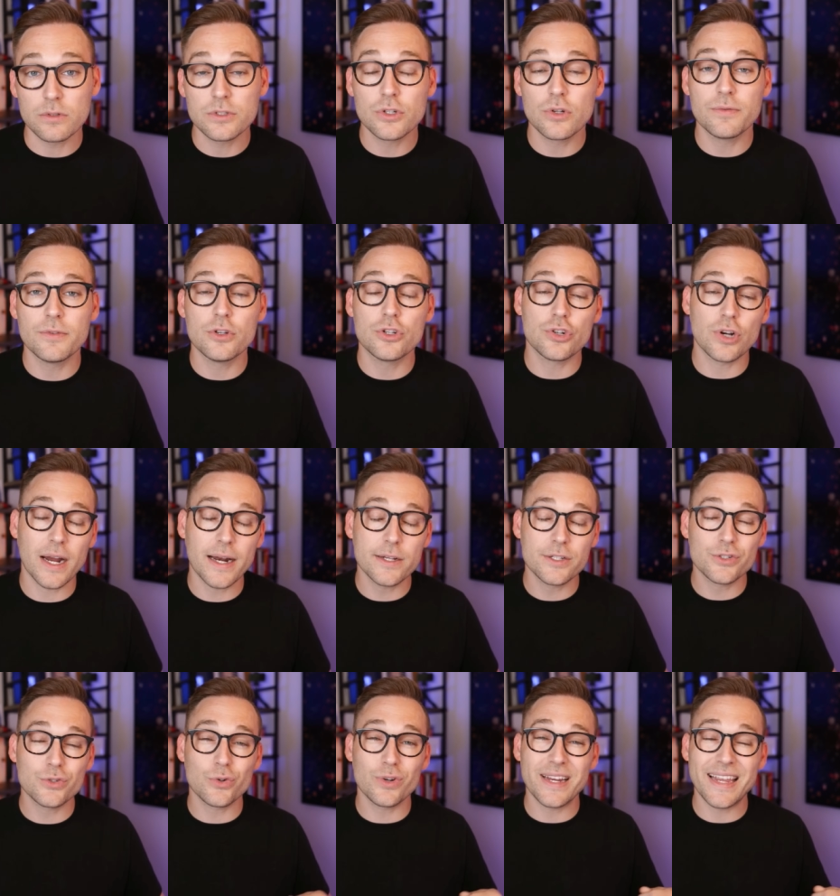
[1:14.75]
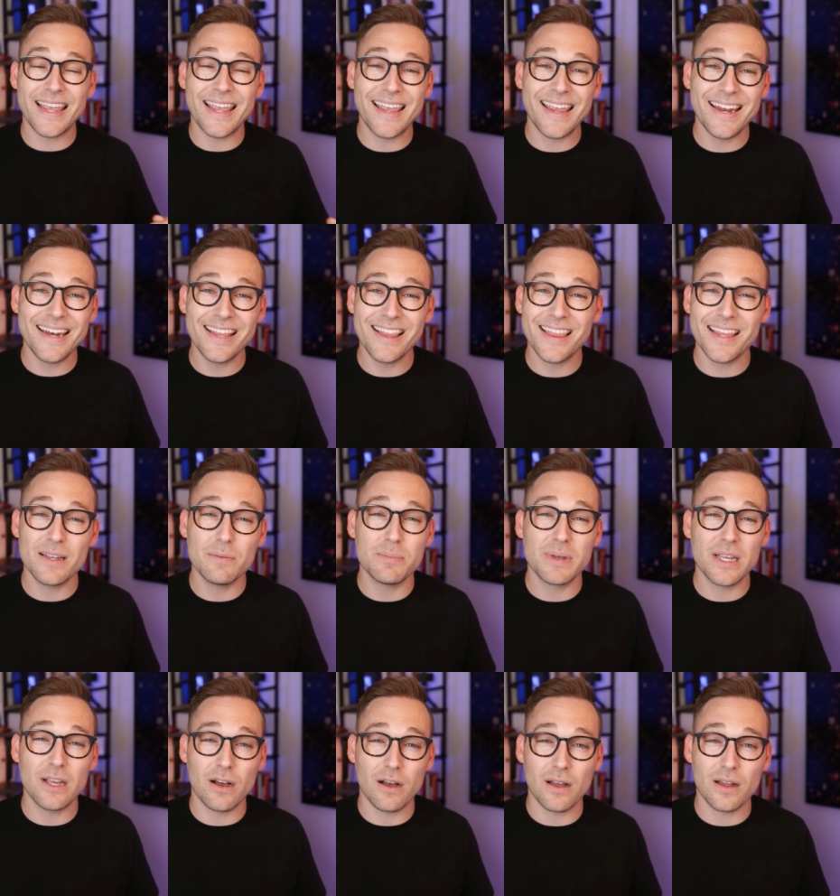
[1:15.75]
So if you try to store anything
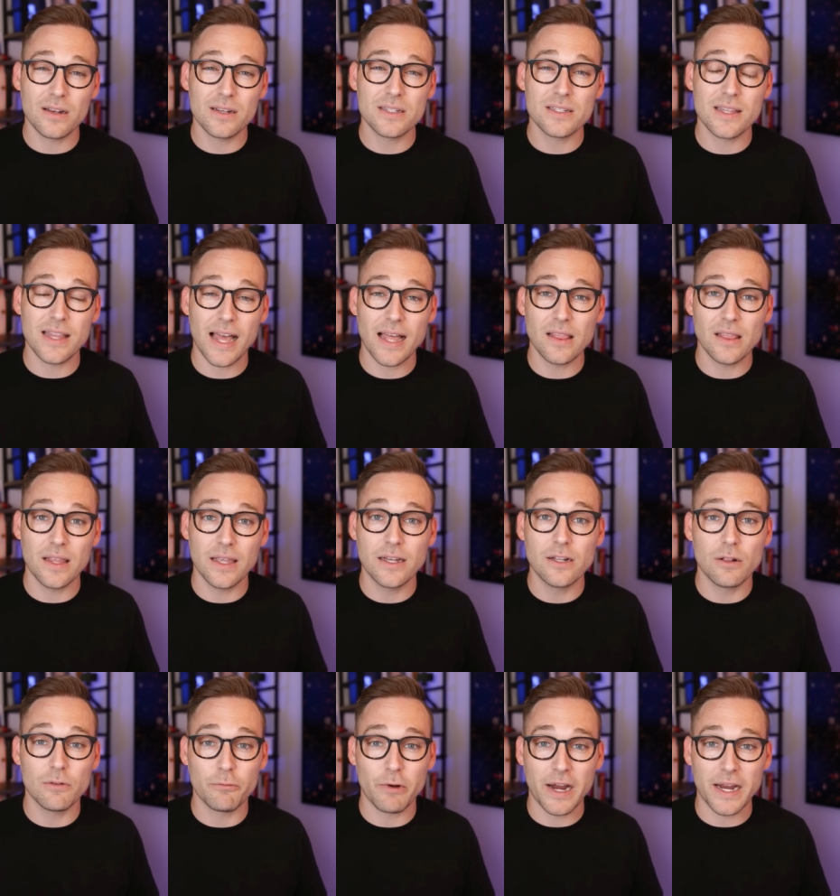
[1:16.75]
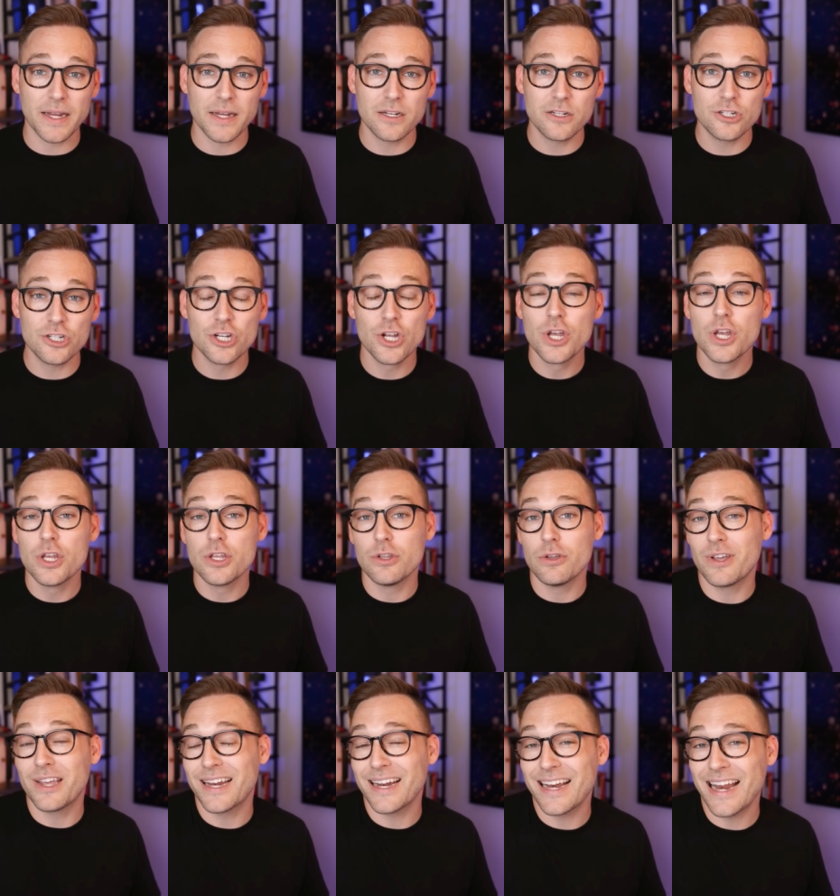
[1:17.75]
beyond that legal range, you
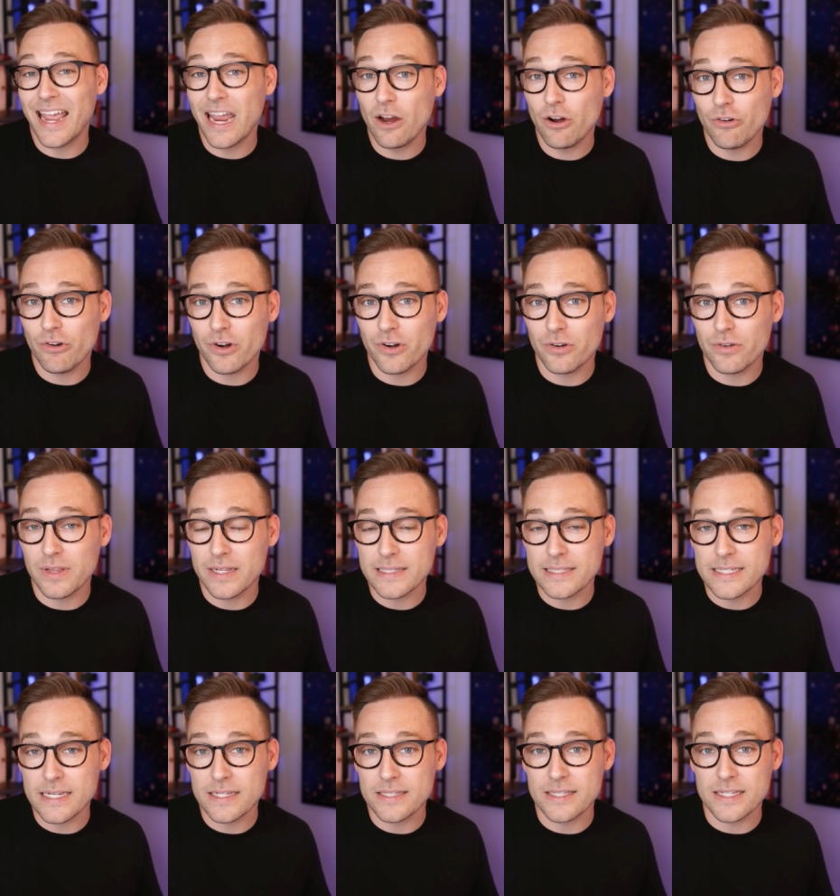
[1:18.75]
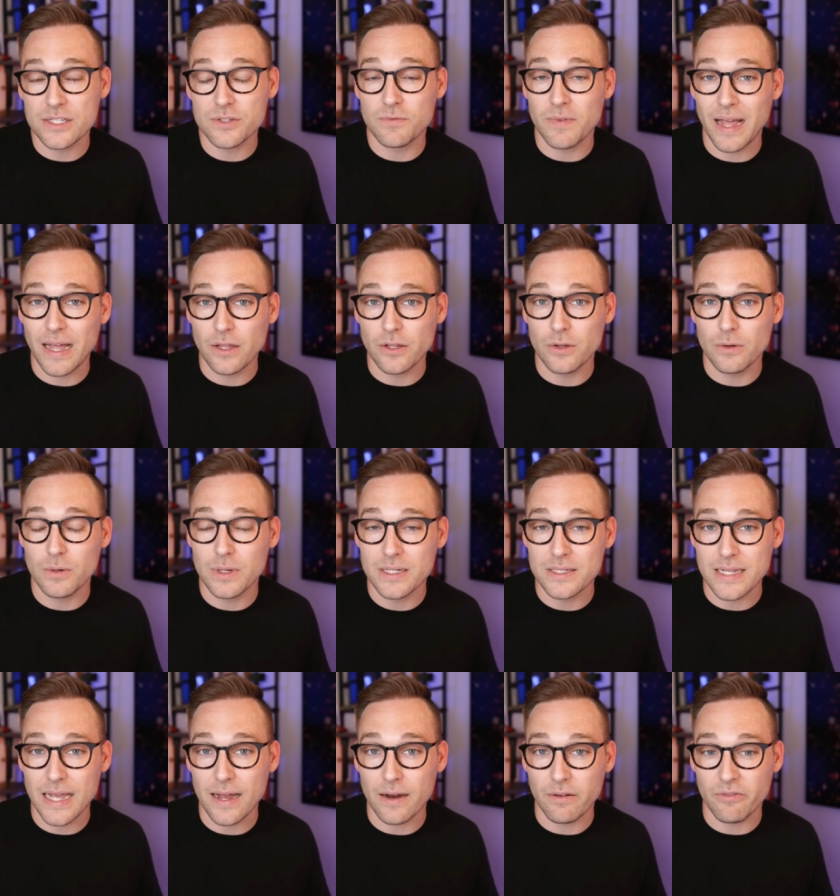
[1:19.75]
get an error that says this value
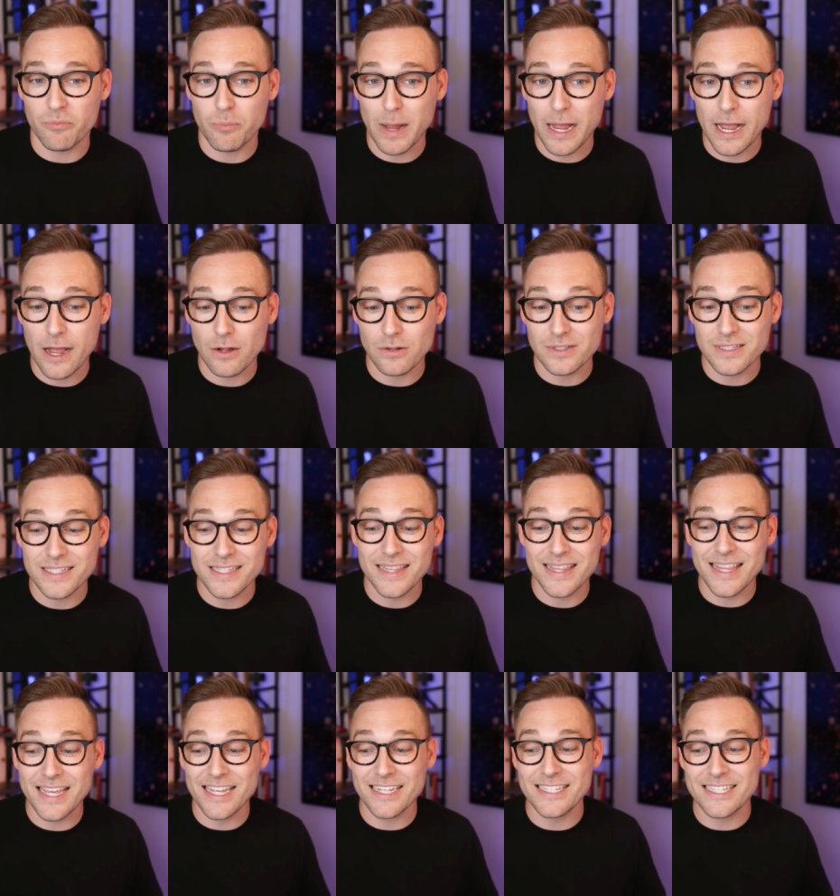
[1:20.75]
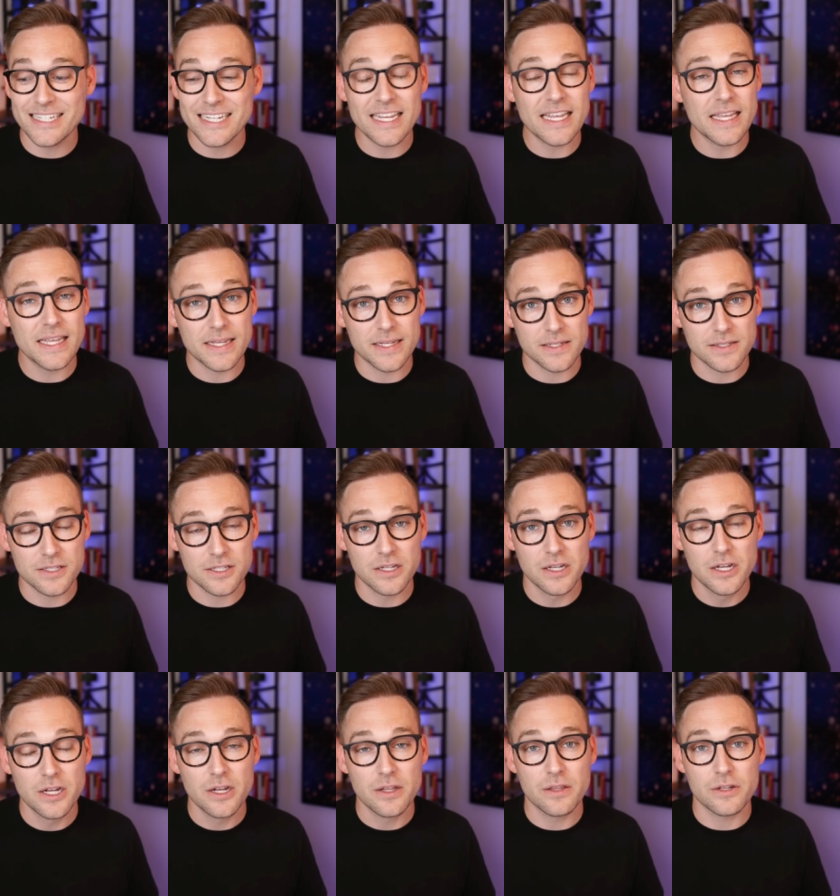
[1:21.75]
is out of bounds. This is
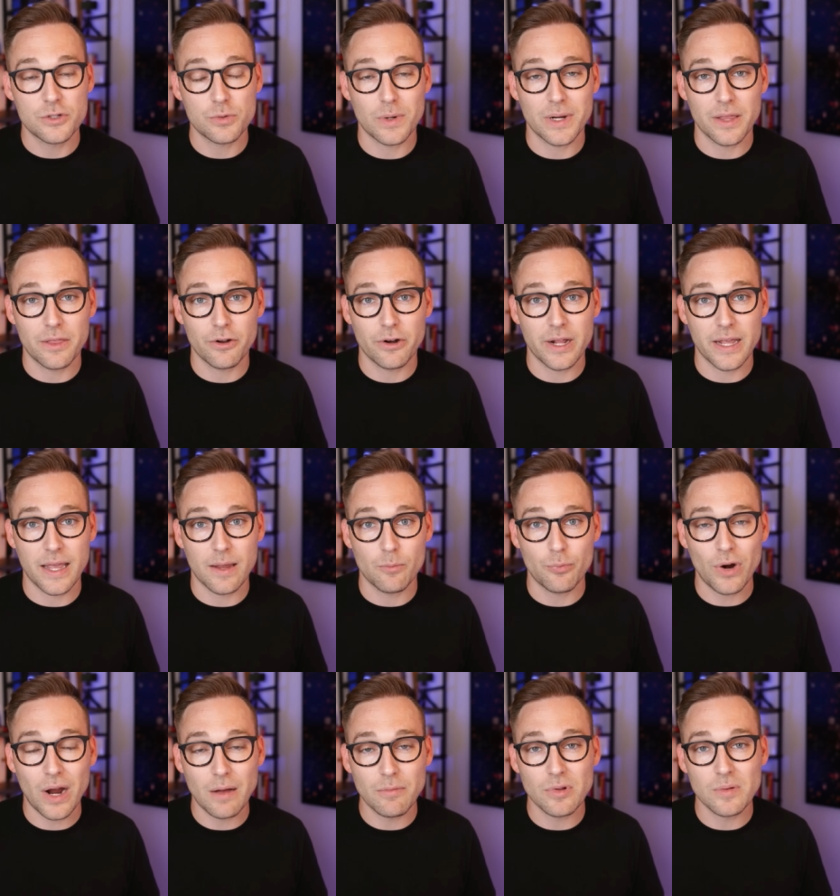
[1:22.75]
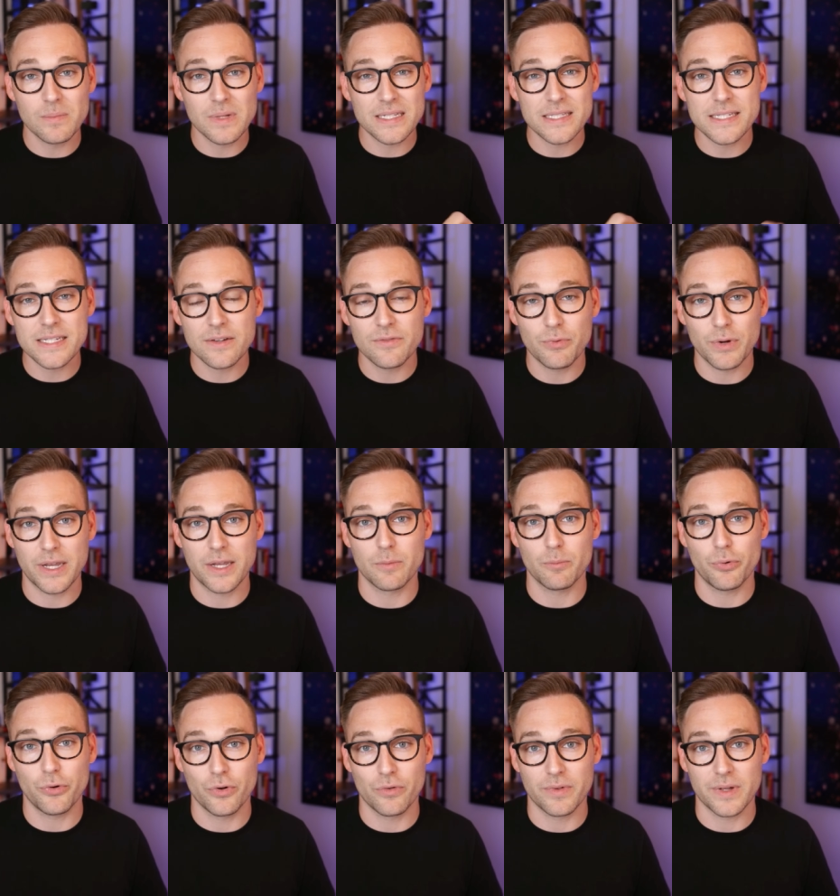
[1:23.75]
the 2038 problem. Let's see if we can
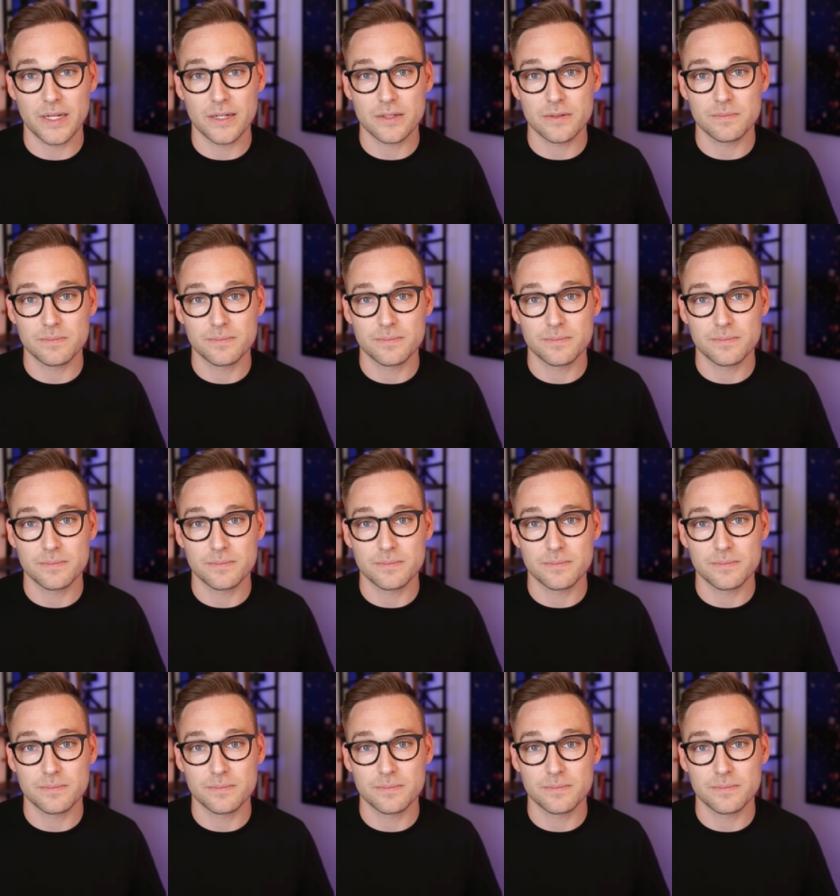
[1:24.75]
prove it.